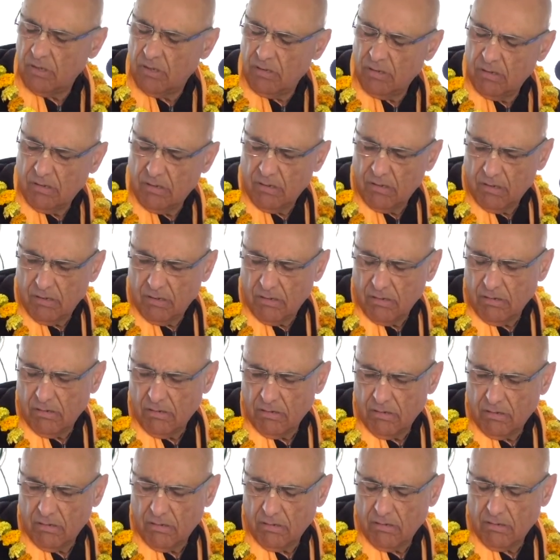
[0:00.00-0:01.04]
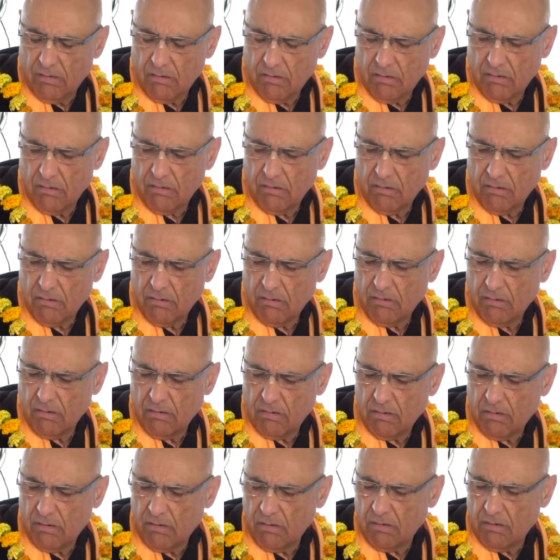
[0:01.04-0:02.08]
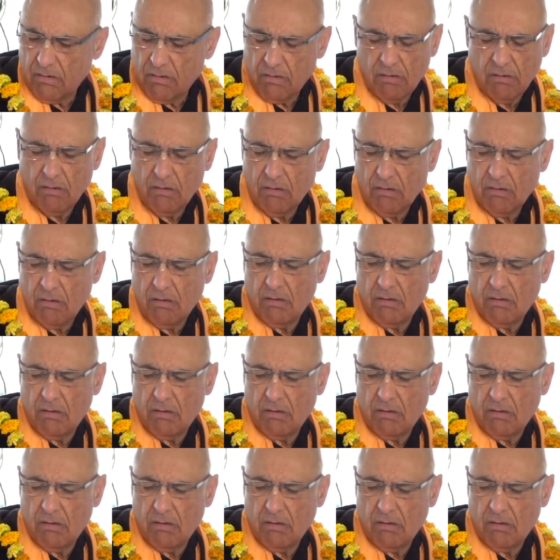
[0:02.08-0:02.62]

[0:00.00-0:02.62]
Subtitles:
No one is speaking in this clip.